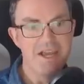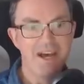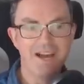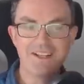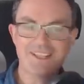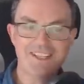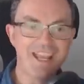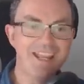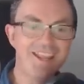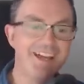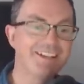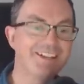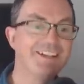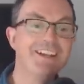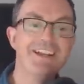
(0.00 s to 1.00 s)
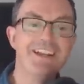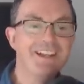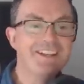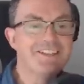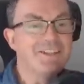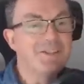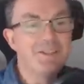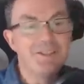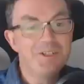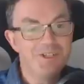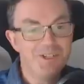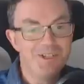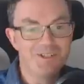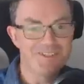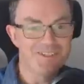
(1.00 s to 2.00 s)
I say that as a
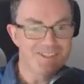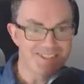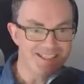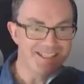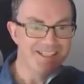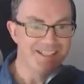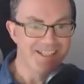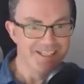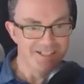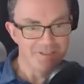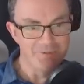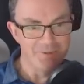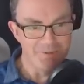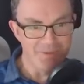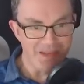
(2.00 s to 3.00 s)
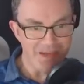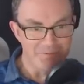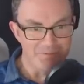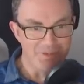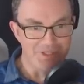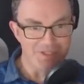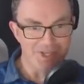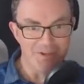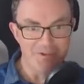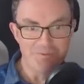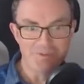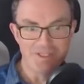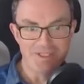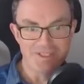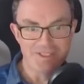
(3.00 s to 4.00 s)
curiosity, but without much hope
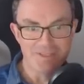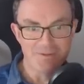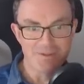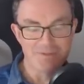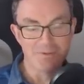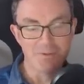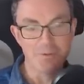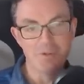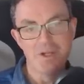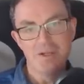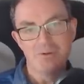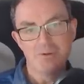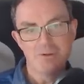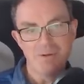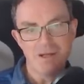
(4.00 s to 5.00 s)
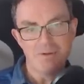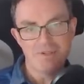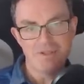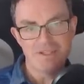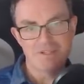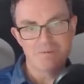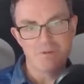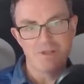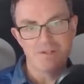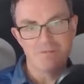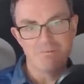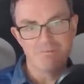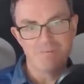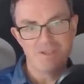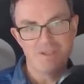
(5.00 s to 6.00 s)
that it's useful. What about this one?
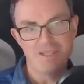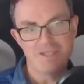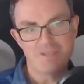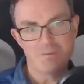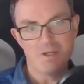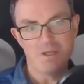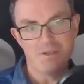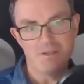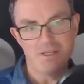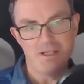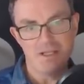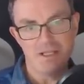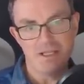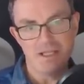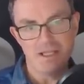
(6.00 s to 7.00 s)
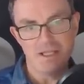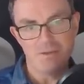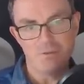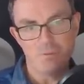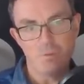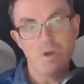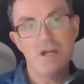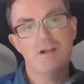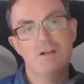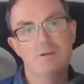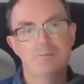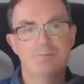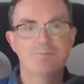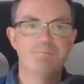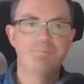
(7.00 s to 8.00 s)
This one well,
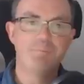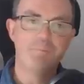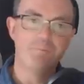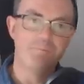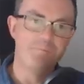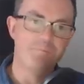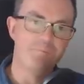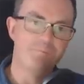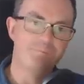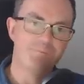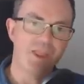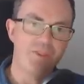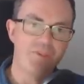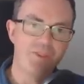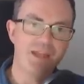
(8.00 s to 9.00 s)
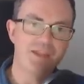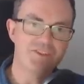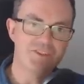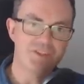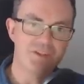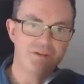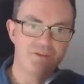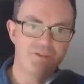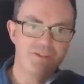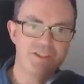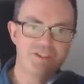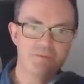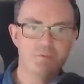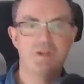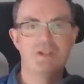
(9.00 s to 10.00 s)
hmm, that's
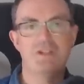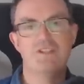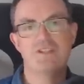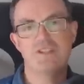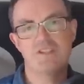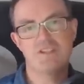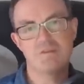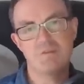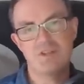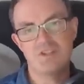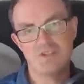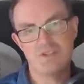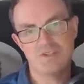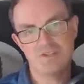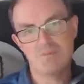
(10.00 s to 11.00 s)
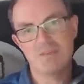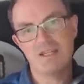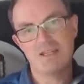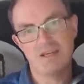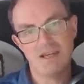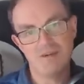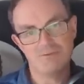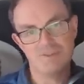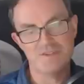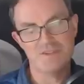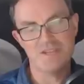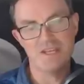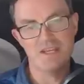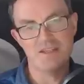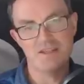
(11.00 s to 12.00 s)
this one is suspicious to me, I have to
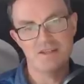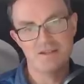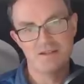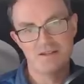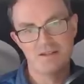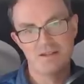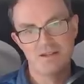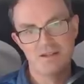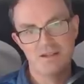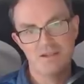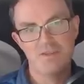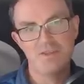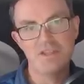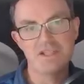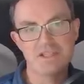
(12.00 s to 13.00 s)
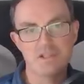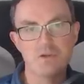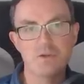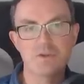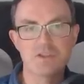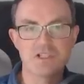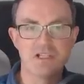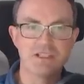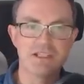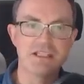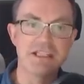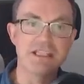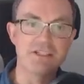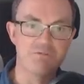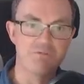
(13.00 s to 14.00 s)
say. This looks like it
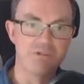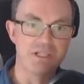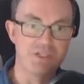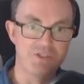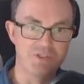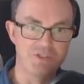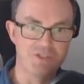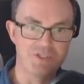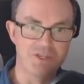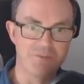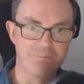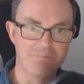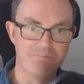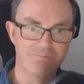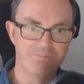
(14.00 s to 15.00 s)
is region sum.